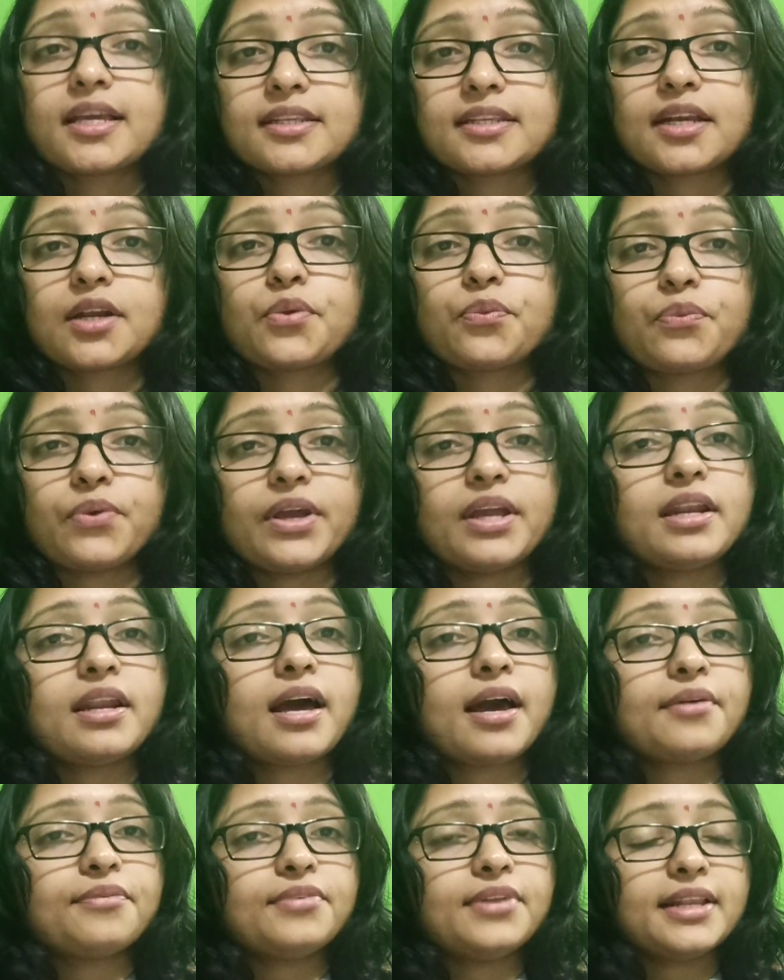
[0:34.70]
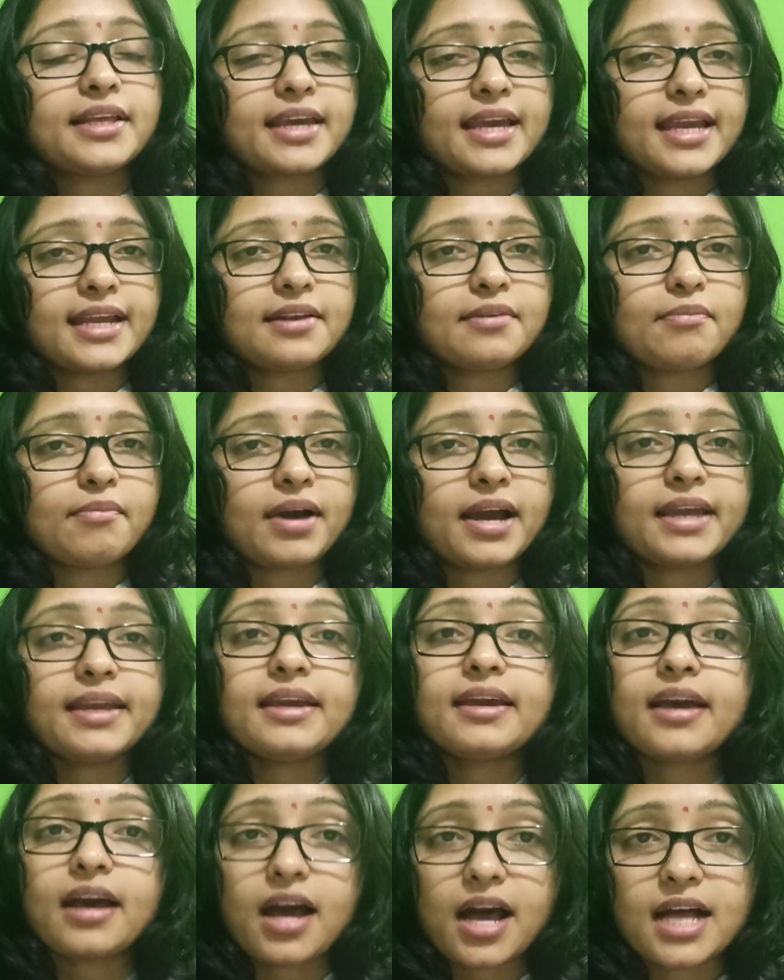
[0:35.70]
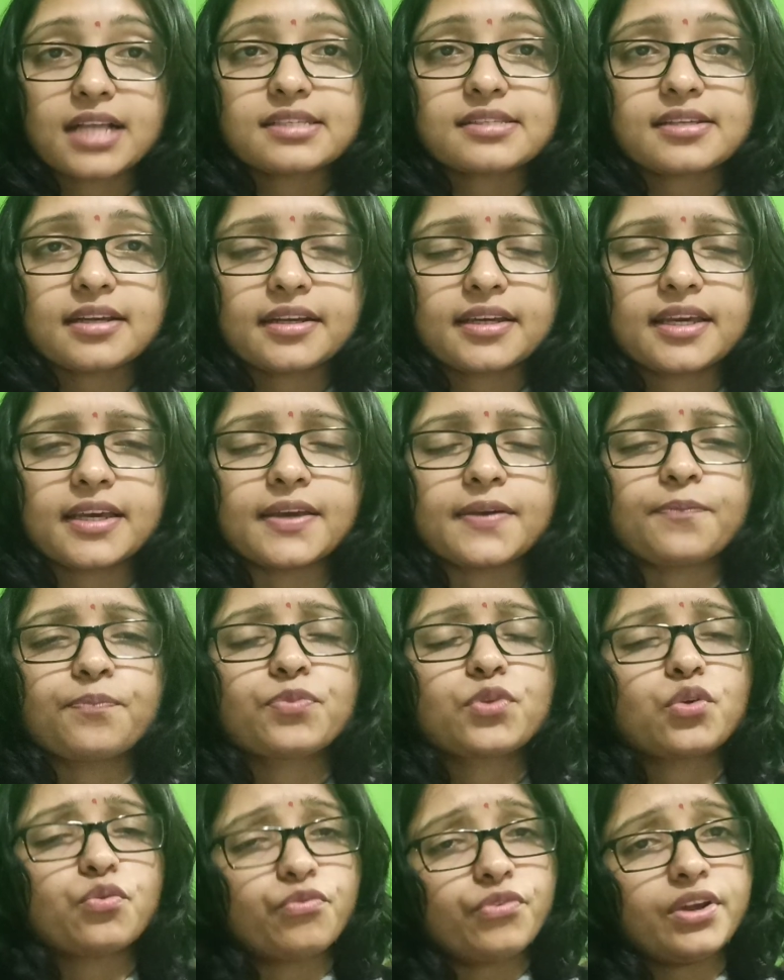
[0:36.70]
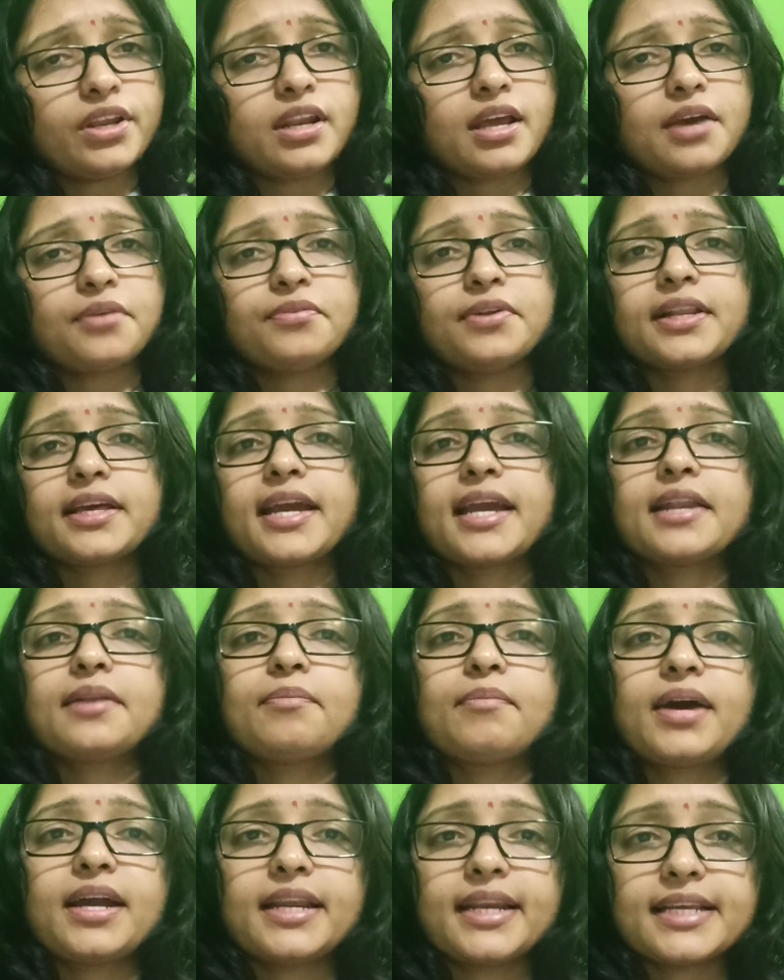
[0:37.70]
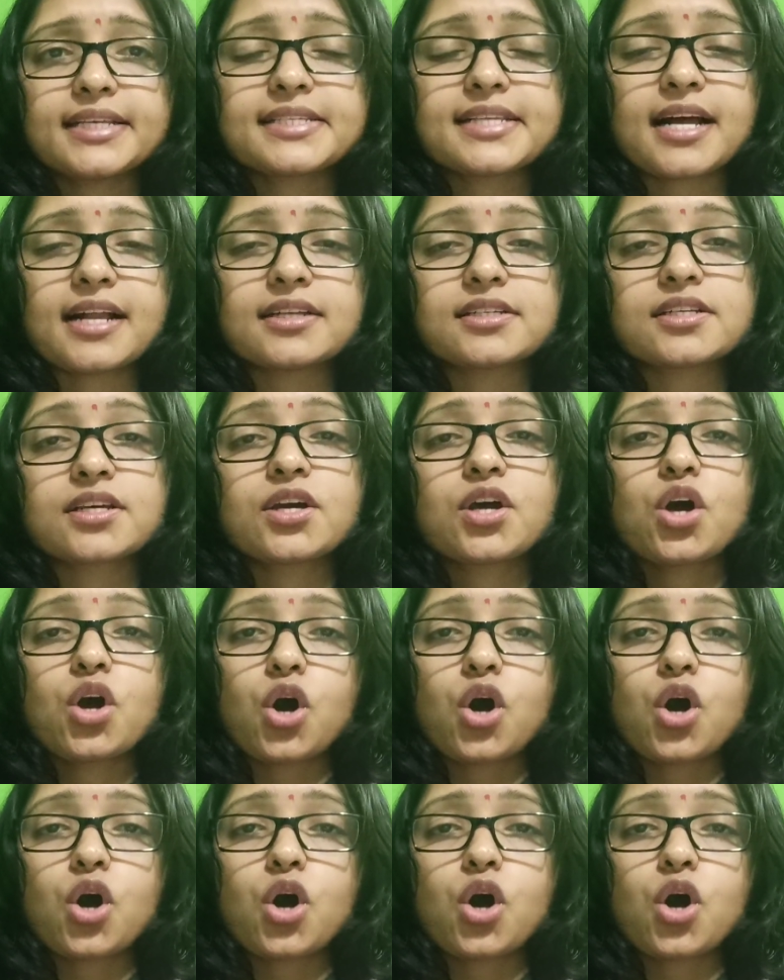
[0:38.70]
That when I will get my answer key, when I will get my result.